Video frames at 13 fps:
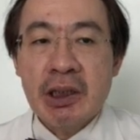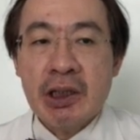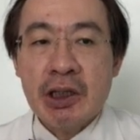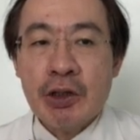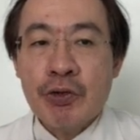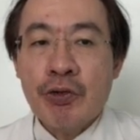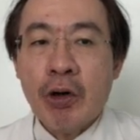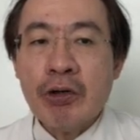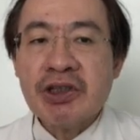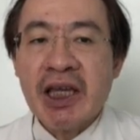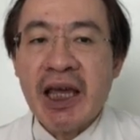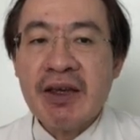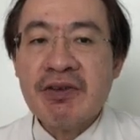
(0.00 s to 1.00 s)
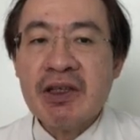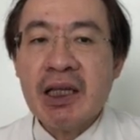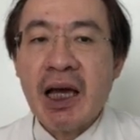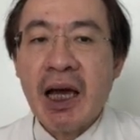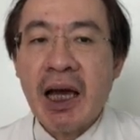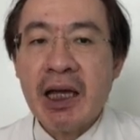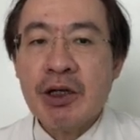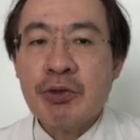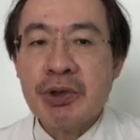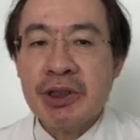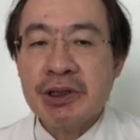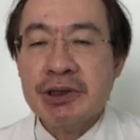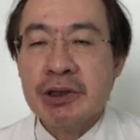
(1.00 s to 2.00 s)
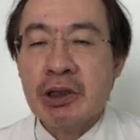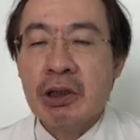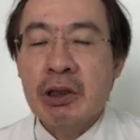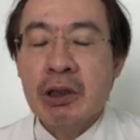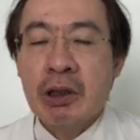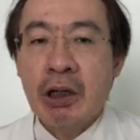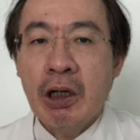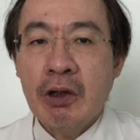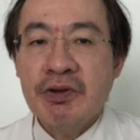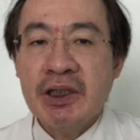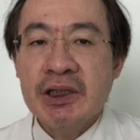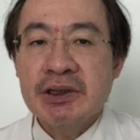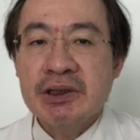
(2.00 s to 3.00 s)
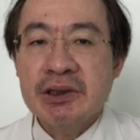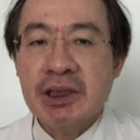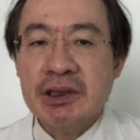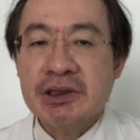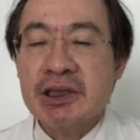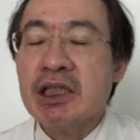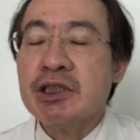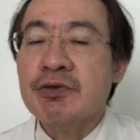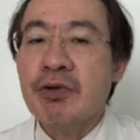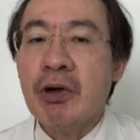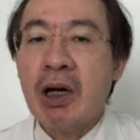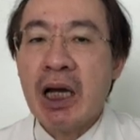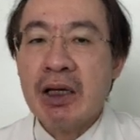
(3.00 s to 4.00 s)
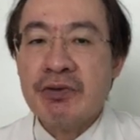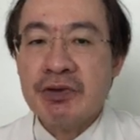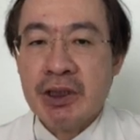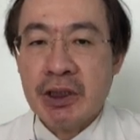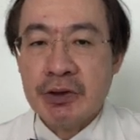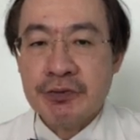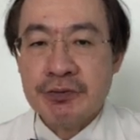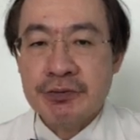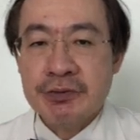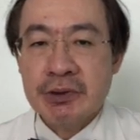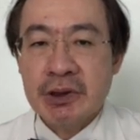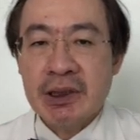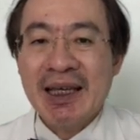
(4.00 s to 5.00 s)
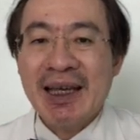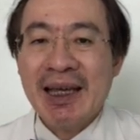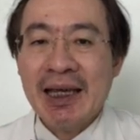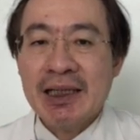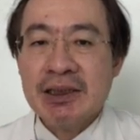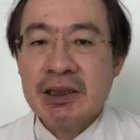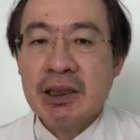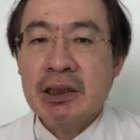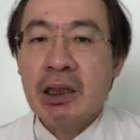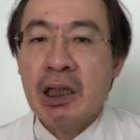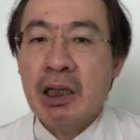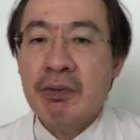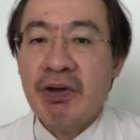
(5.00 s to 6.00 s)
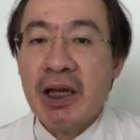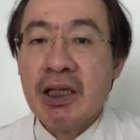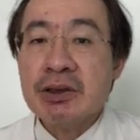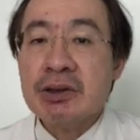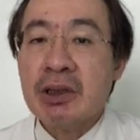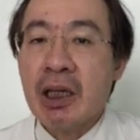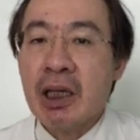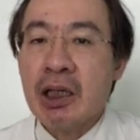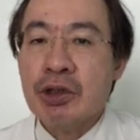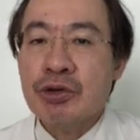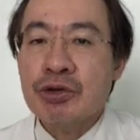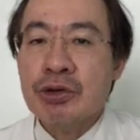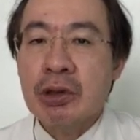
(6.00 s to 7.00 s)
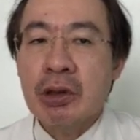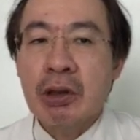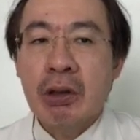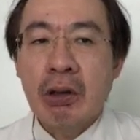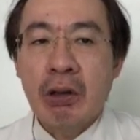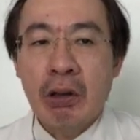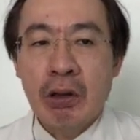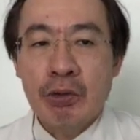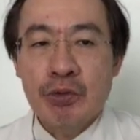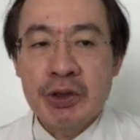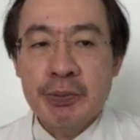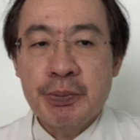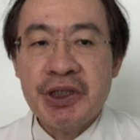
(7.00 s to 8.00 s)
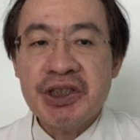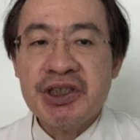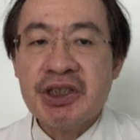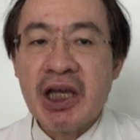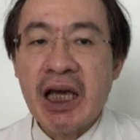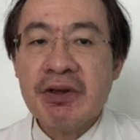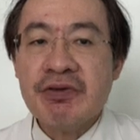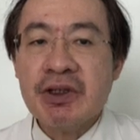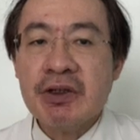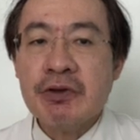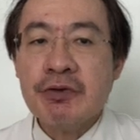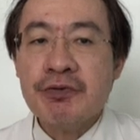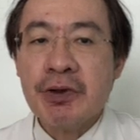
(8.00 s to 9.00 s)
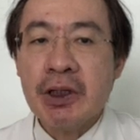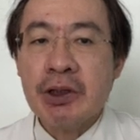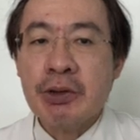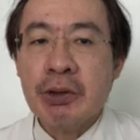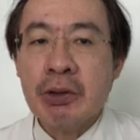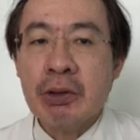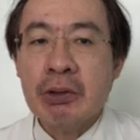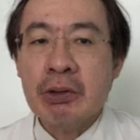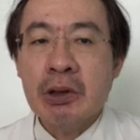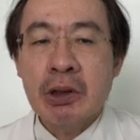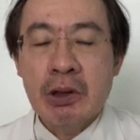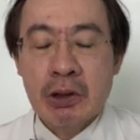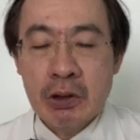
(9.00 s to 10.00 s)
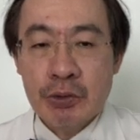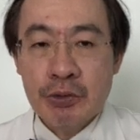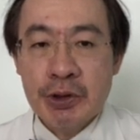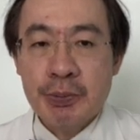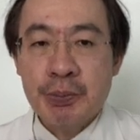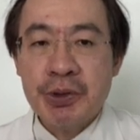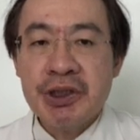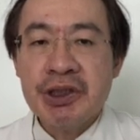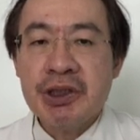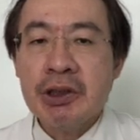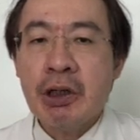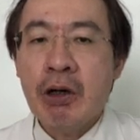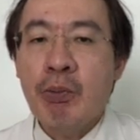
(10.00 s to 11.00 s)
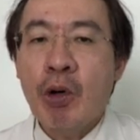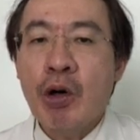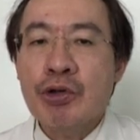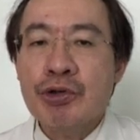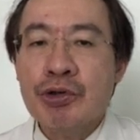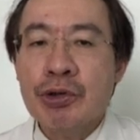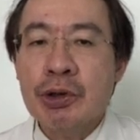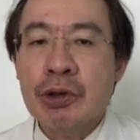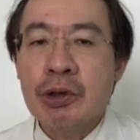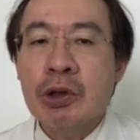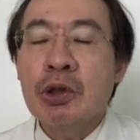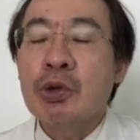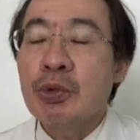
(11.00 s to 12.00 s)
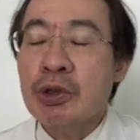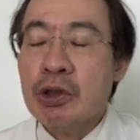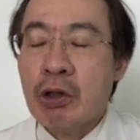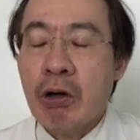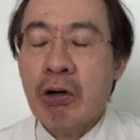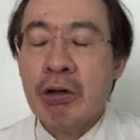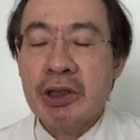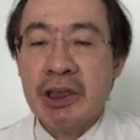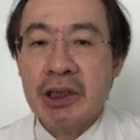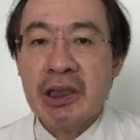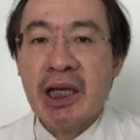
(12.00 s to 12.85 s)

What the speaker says: In those having high risk of unsuccessful IVF, as in advanced age or repeated IVF failure or repeated abortion, we call it